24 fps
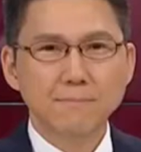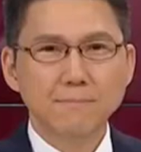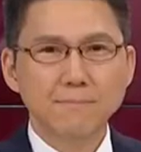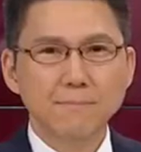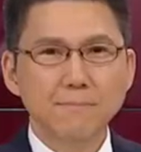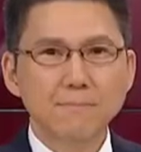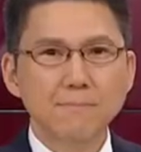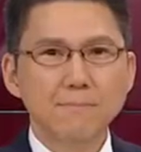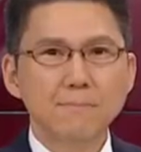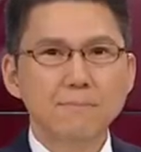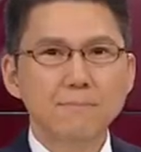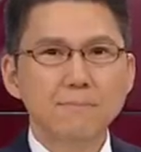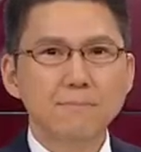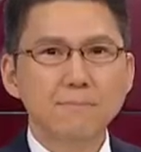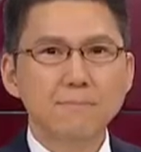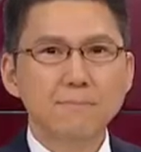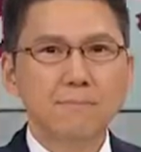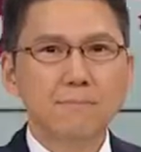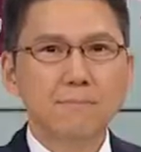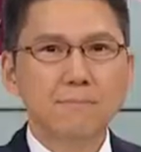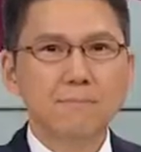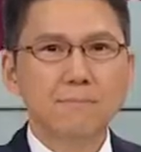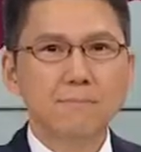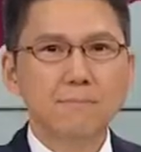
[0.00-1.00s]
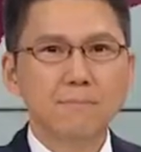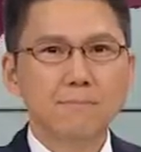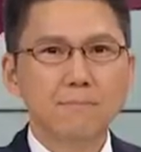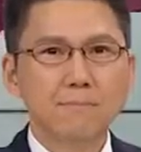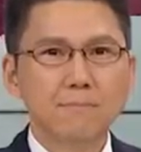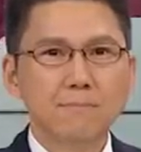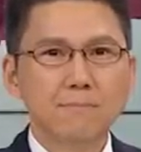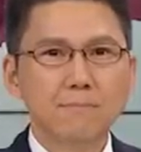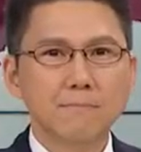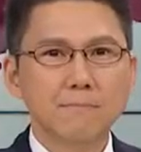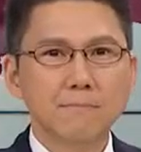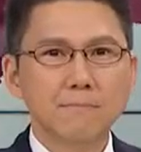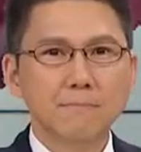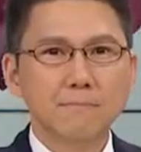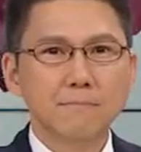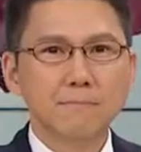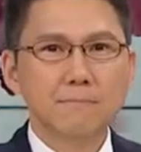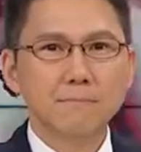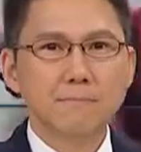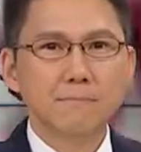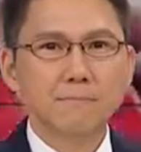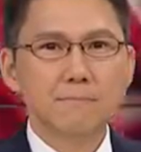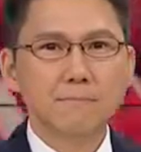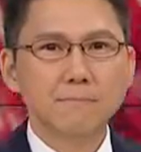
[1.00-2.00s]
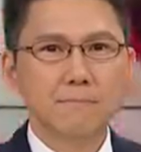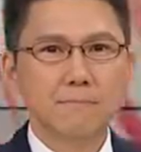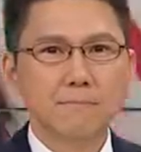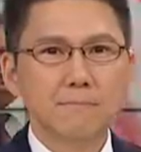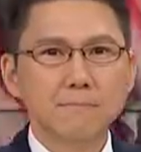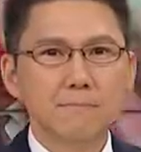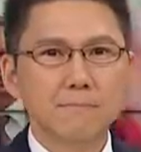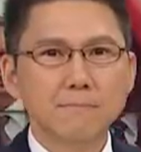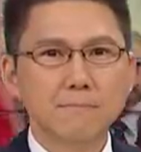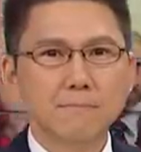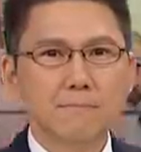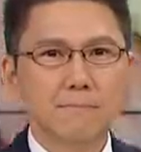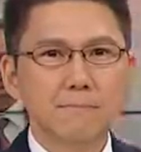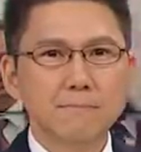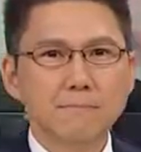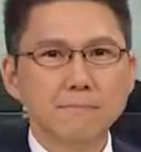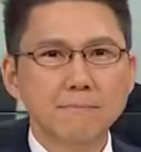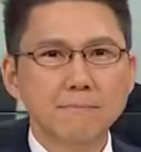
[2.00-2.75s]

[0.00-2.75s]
(not speaking)